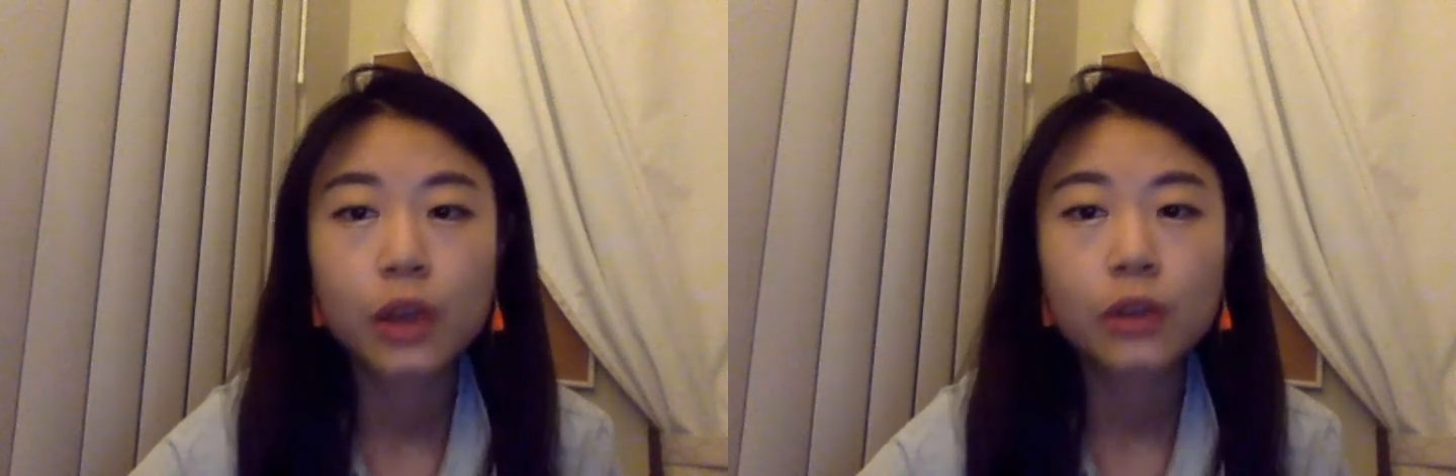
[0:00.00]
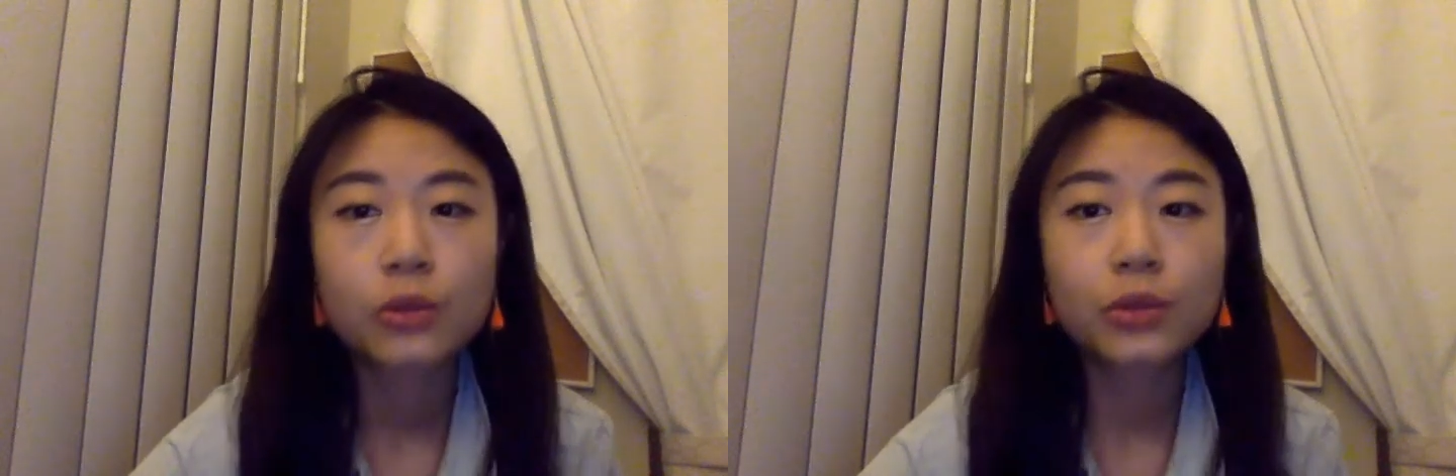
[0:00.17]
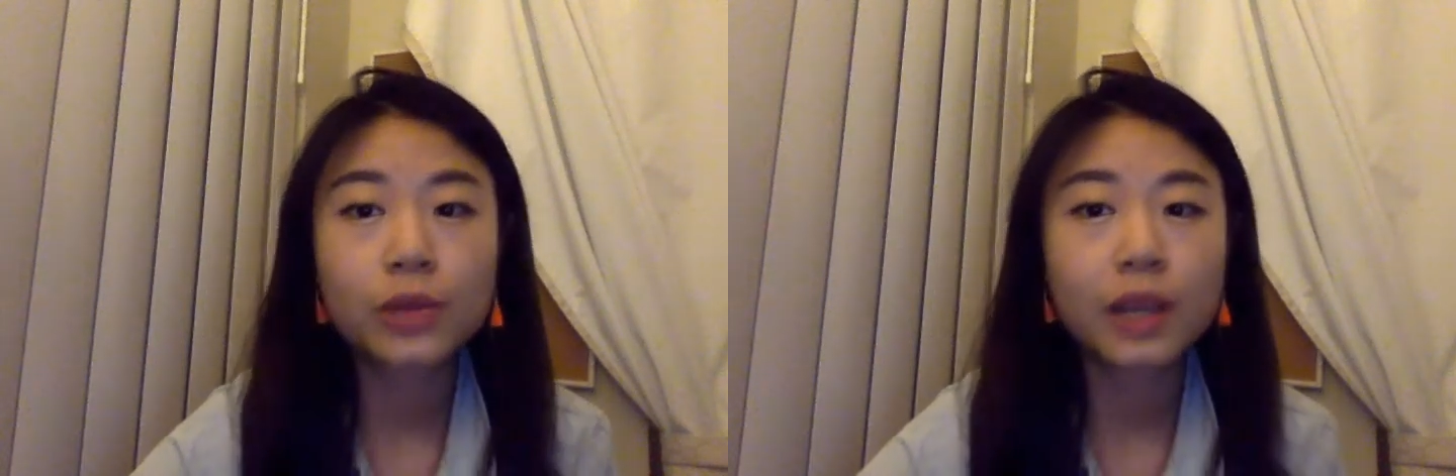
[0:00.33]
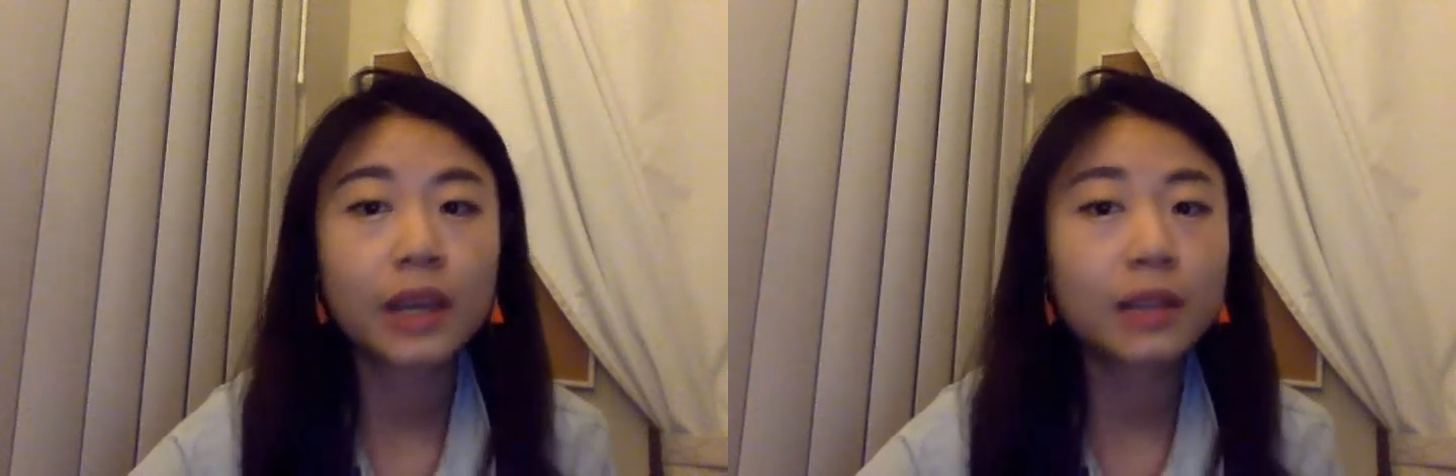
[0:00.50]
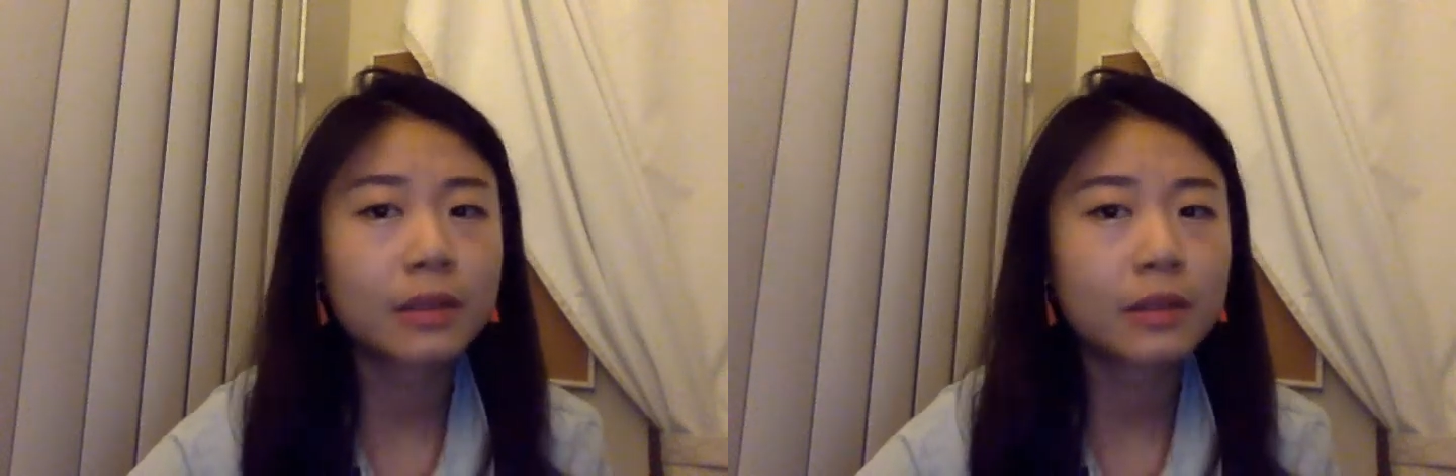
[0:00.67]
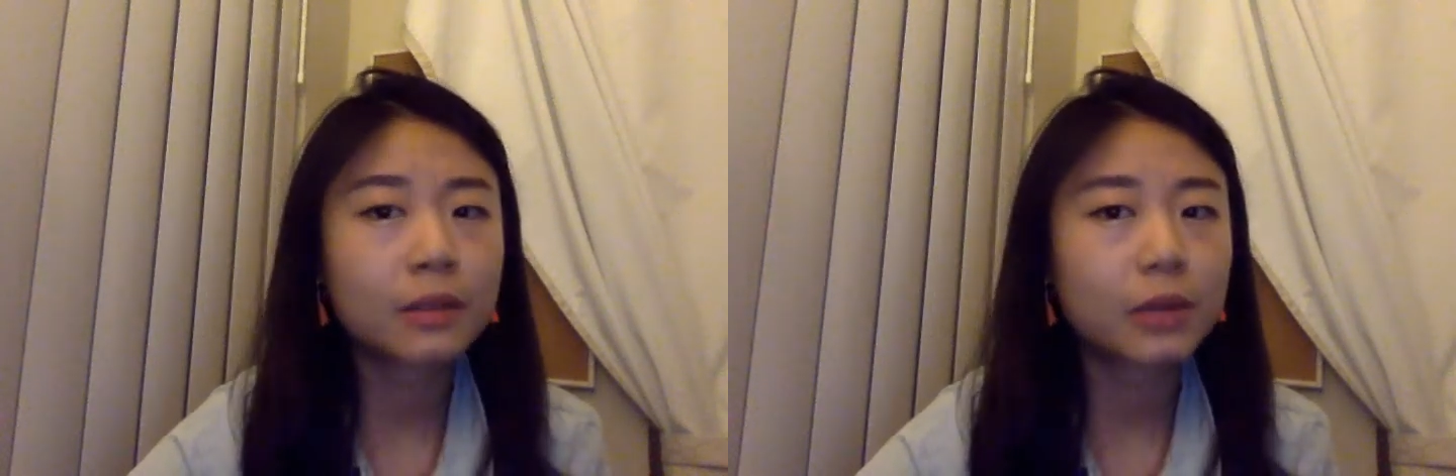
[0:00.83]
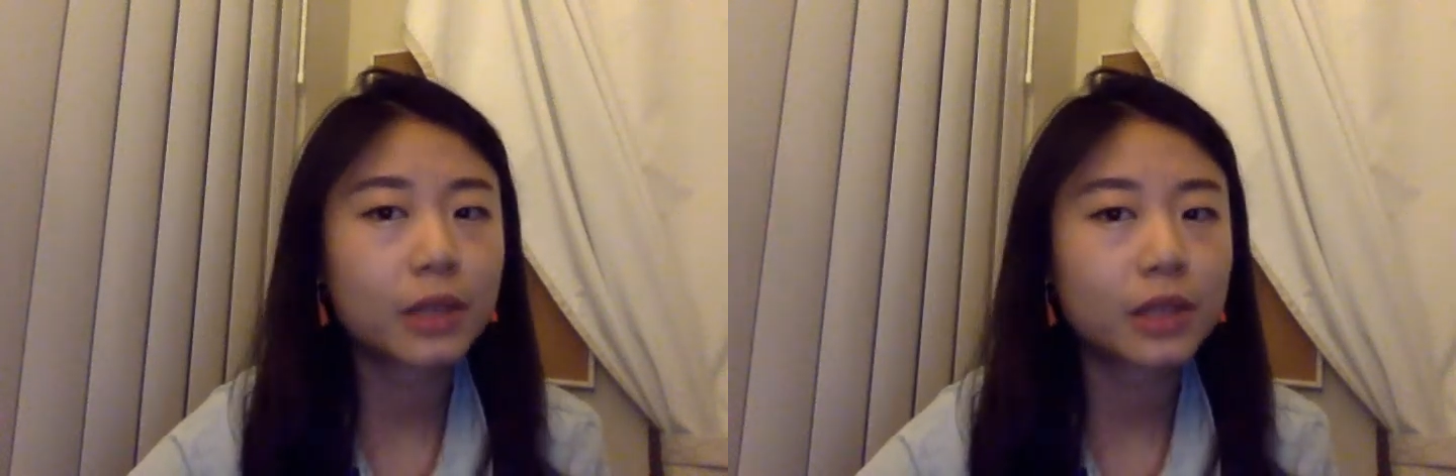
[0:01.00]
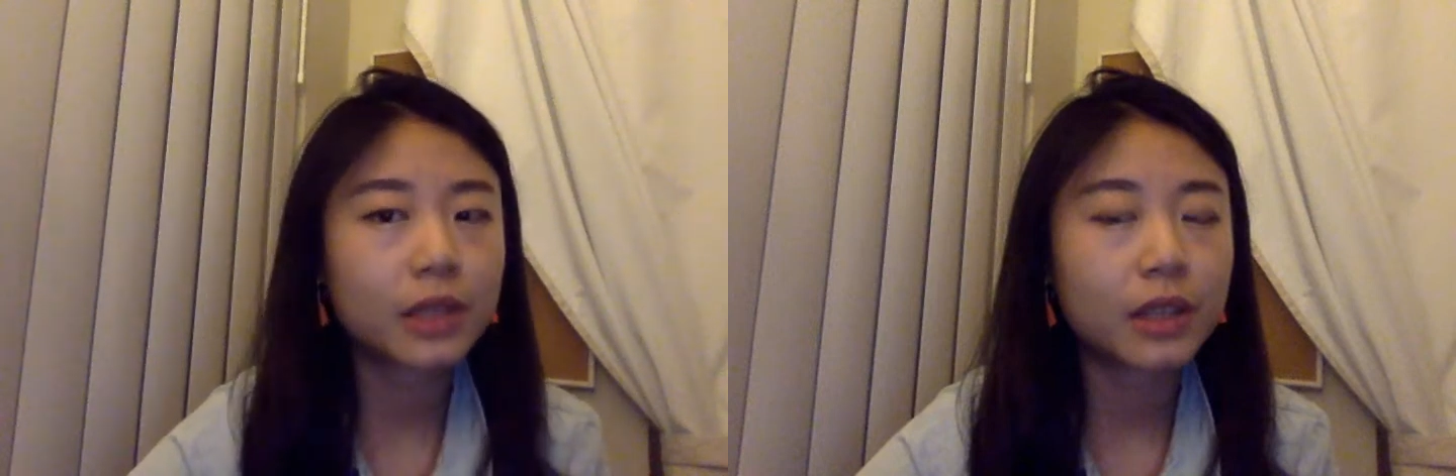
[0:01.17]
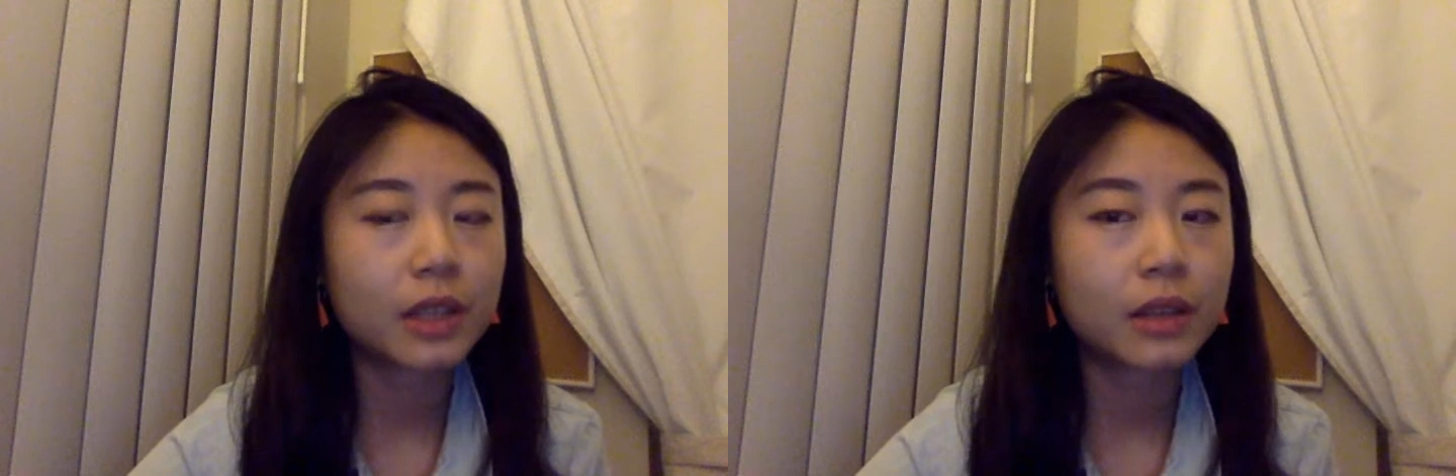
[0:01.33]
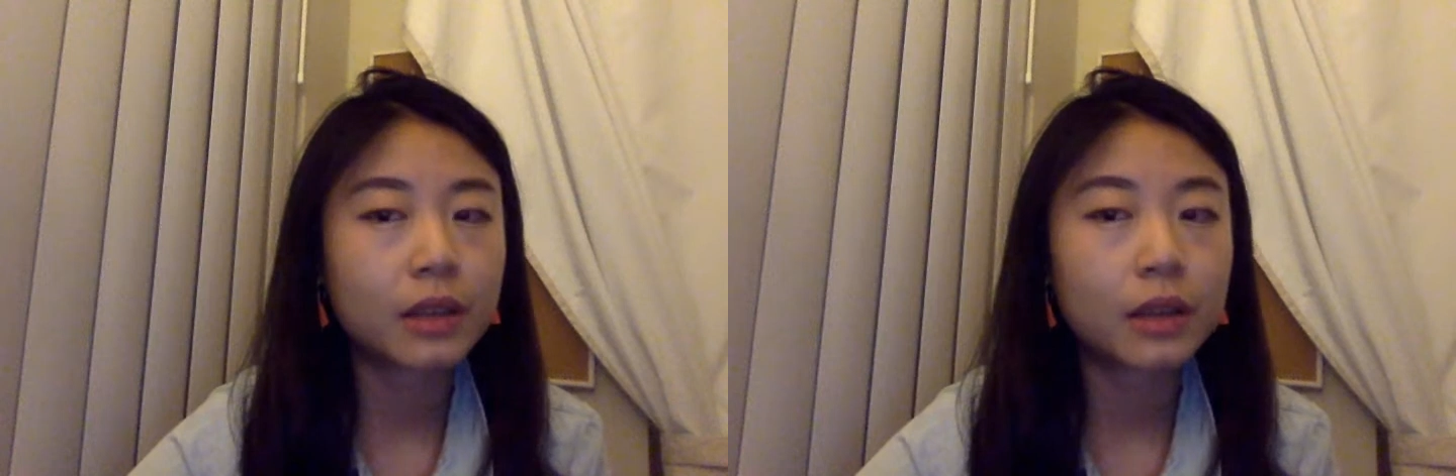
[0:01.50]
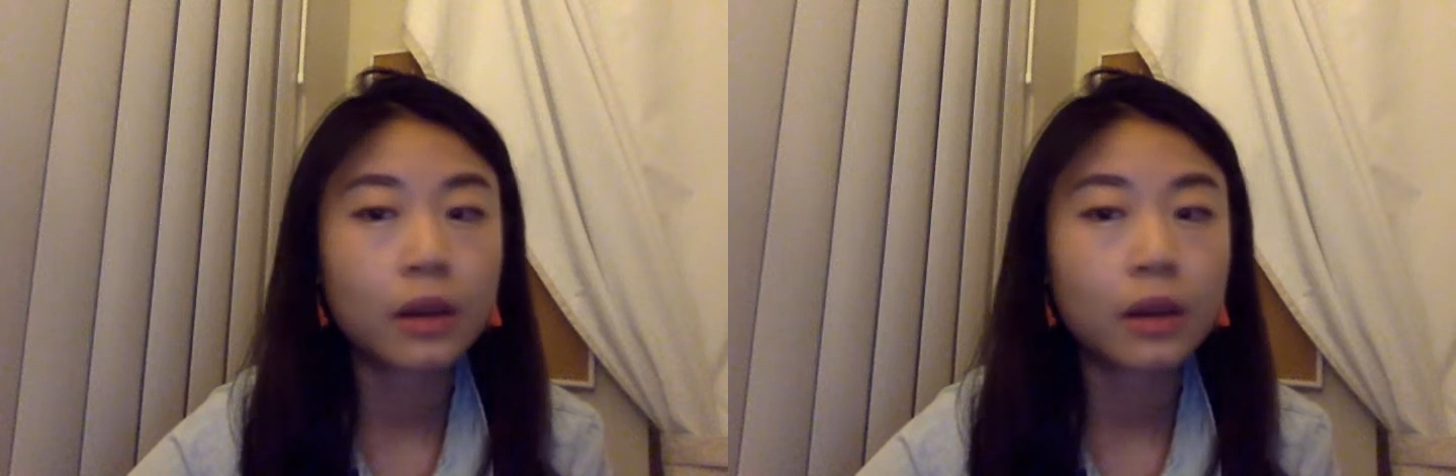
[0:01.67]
should answer the question,